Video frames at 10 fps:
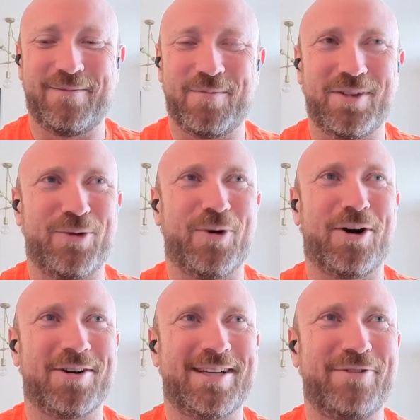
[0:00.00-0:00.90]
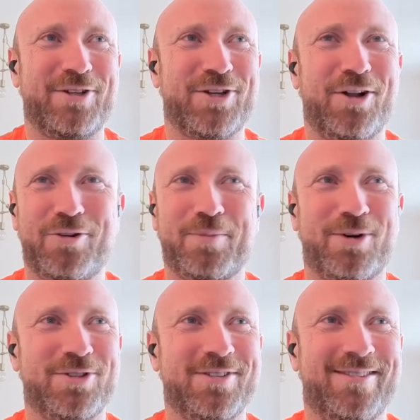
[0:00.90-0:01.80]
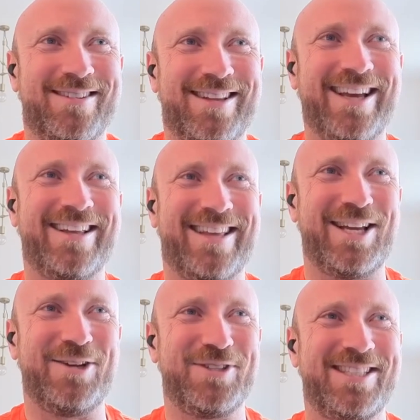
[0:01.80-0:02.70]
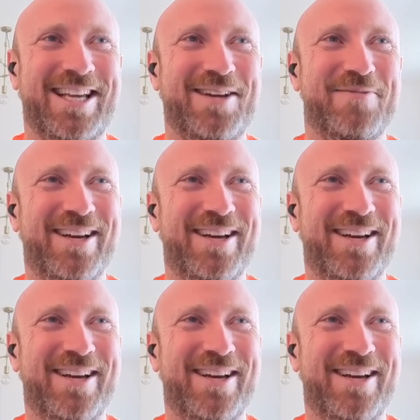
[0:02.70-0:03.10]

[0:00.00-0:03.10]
You are definitely taller in person than you seem.